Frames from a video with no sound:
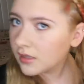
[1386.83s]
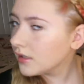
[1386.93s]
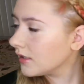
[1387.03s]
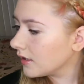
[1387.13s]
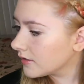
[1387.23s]
I
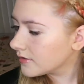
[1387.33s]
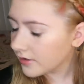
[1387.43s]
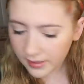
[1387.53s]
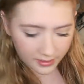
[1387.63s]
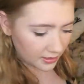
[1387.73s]
think that looks
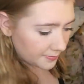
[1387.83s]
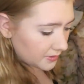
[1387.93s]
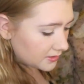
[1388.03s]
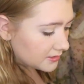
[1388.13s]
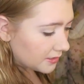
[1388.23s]
okay. I'm
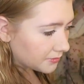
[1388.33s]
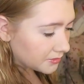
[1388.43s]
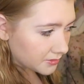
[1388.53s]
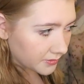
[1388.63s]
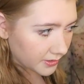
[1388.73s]
gonna
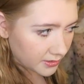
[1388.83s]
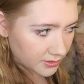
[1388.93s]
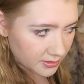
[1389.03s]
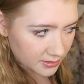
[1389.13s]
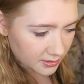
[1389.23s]
double do it
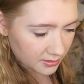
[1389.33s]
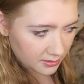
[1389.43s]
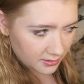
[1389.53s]
just